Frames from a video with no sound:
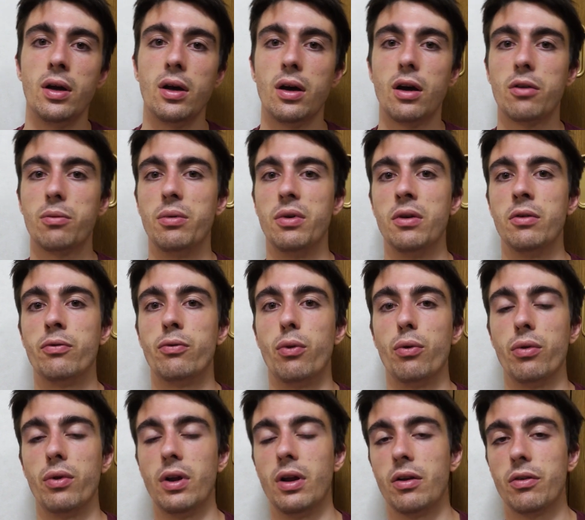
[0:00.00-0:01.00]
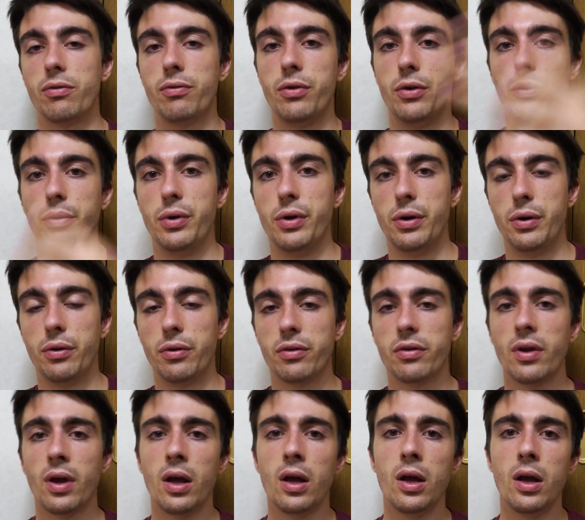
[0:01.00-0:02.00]
has been for the last few
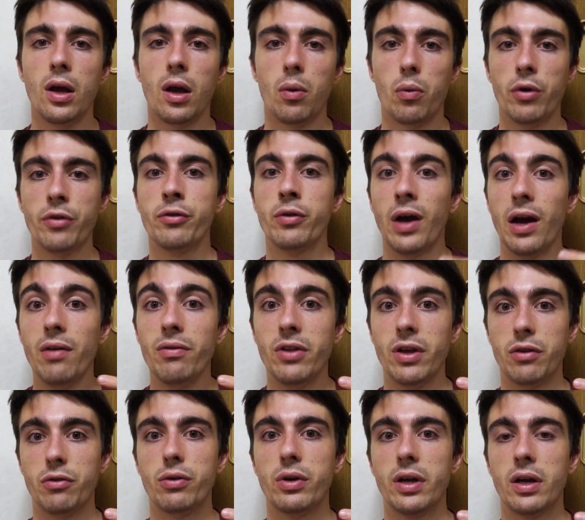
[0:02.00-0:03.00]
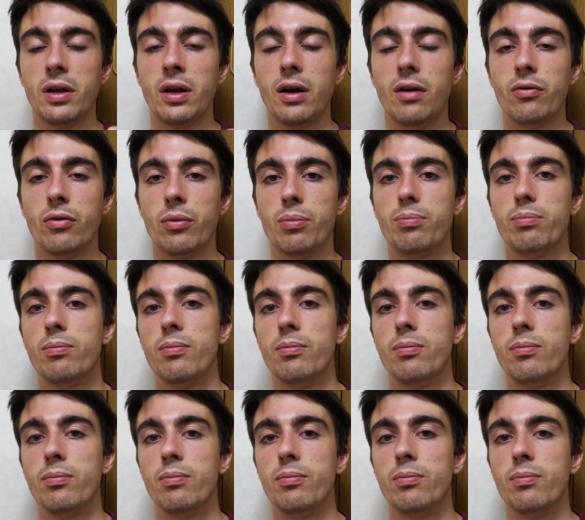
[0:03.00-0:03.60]
years. Once you have that, you can have a